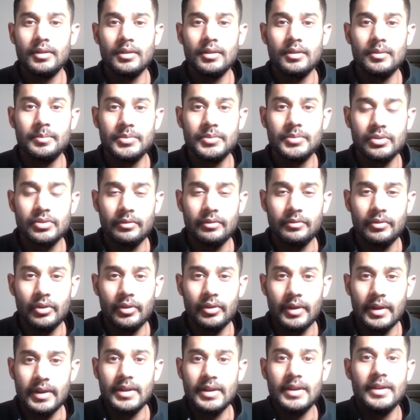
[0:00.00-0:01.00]
terms of
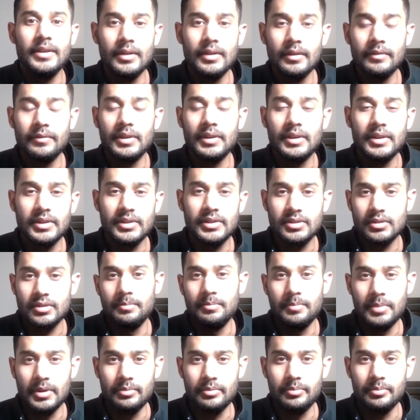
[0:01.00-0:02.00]
your
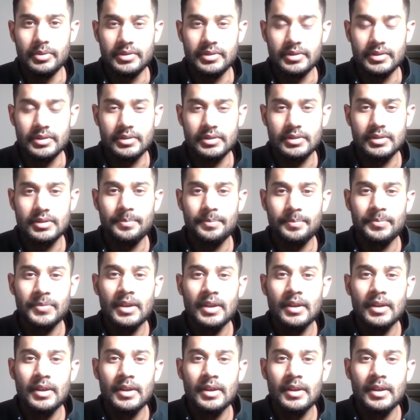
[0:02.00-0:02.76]
identification purposes,